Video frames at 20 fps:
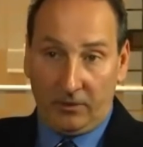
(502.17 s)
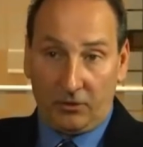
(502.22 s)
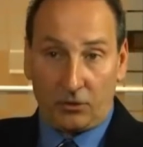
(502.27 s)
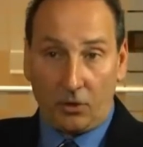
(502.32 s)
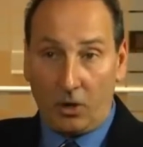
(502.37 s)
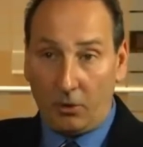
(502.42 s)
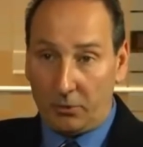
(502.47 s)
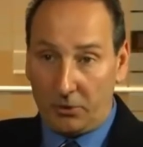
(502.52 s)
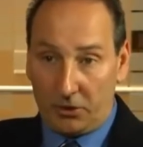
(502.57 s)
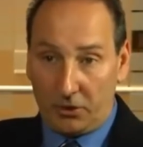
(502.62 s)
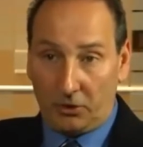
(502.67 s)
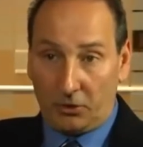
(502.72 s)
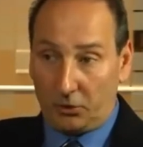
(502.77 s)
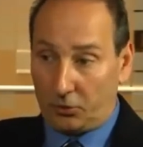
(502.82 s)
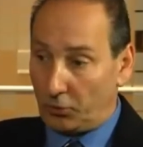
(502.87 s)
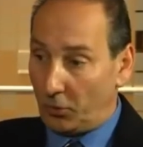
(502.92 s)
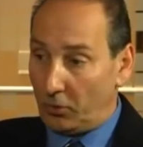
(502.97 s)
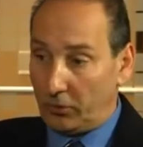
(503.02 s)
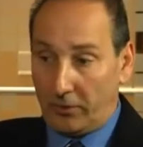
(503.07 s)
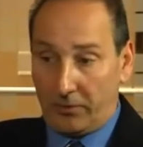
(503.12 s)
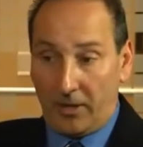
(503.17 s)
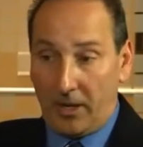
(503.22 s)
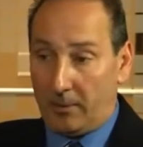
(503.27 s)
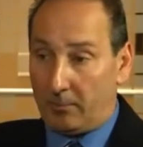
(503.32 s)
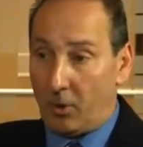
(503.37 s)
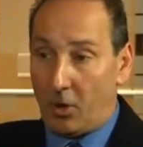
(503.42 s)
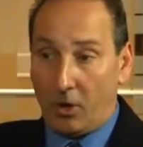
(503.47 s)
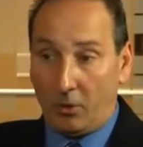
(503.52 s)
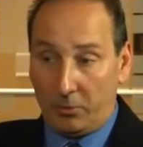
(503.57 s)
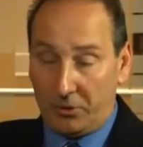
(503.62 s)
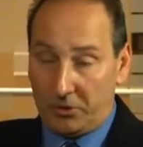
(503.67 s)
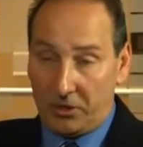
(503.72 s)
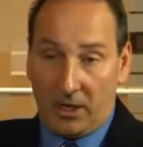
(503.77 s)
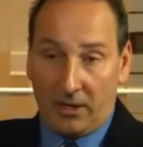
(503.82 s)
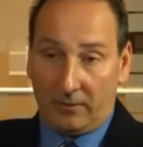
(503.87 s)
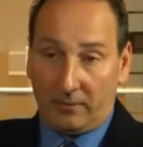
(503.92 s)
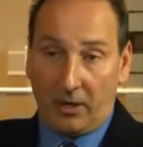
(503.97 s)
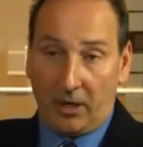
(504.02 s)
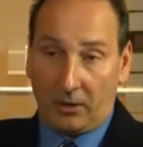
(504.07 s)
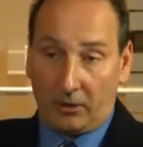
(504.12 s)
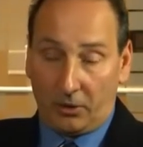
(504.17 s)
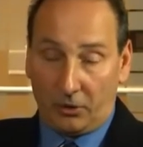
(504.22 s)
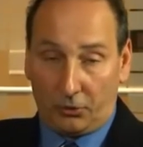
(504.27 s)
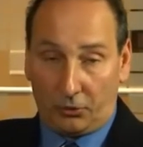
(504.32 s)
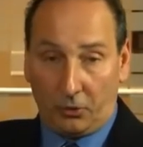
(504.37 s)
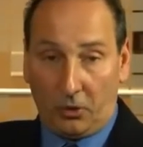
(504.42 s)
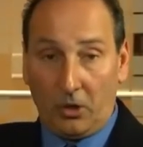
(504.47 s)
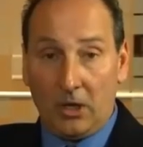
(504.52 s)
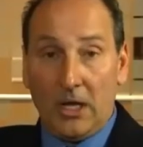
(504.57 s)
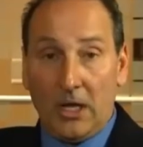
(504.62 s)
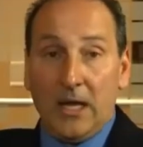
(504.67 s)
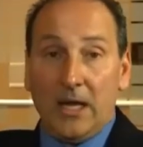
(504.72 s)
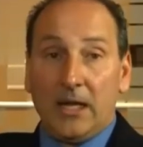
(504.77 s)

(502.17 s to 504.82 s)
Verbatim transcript: It's always in control of them, always out of our control.